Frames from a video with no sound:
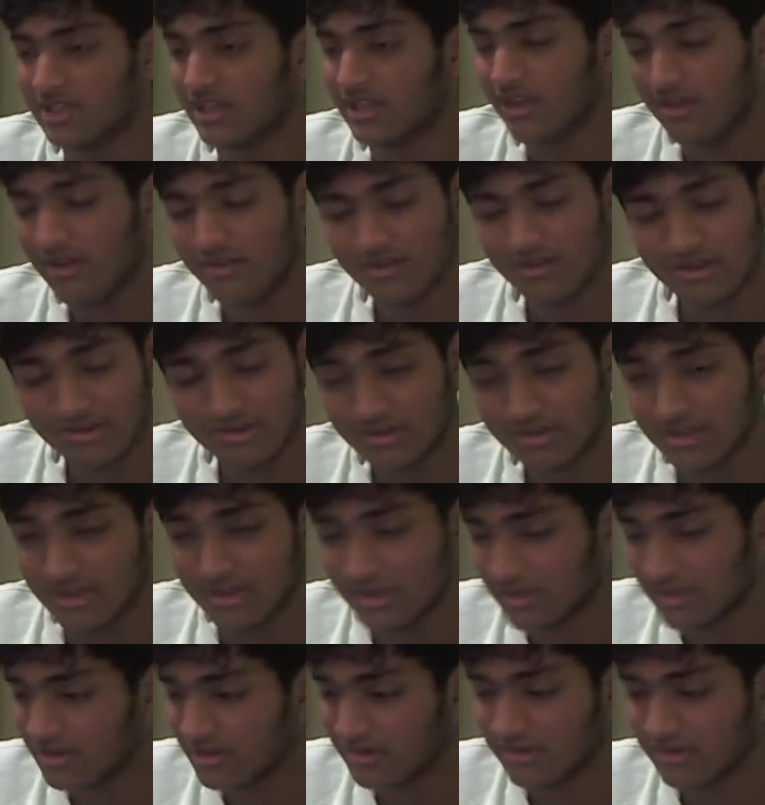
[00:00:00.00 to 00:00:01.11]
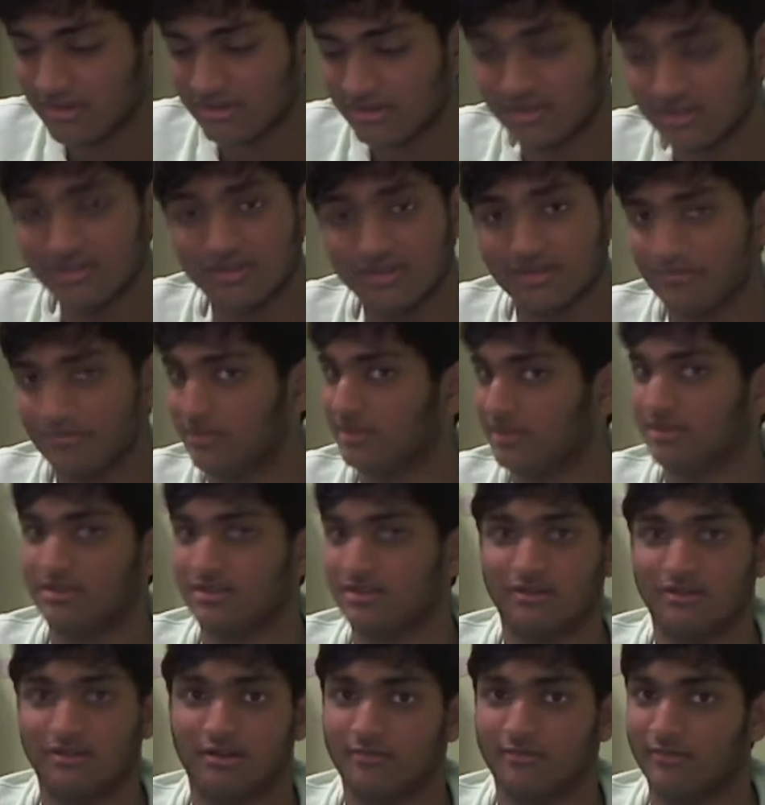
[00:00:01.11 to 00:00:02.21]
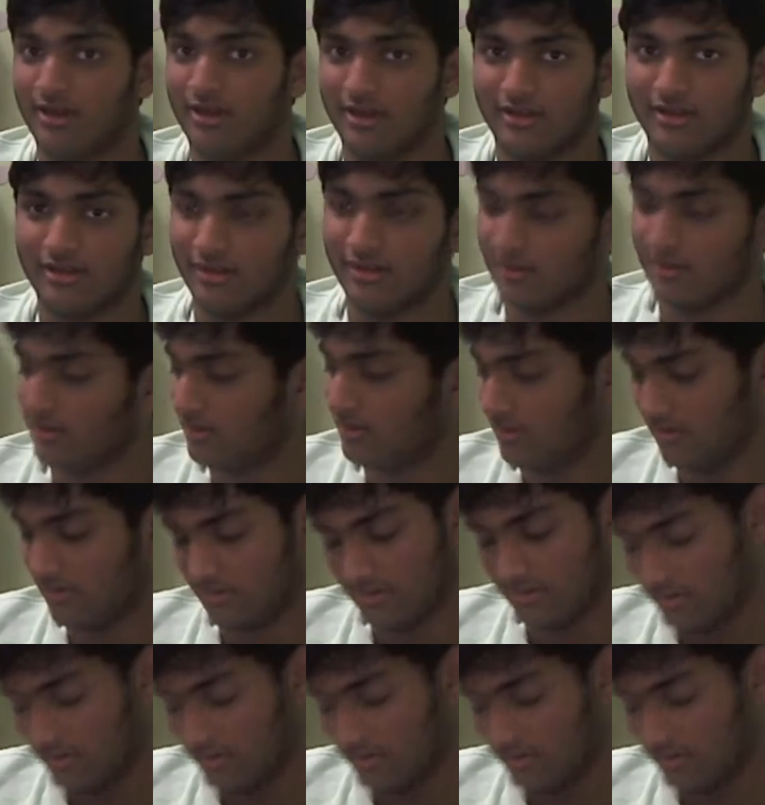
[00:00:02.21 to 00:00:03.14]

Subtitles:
oh, you're good, and all that. But no, I'm not. No, I'm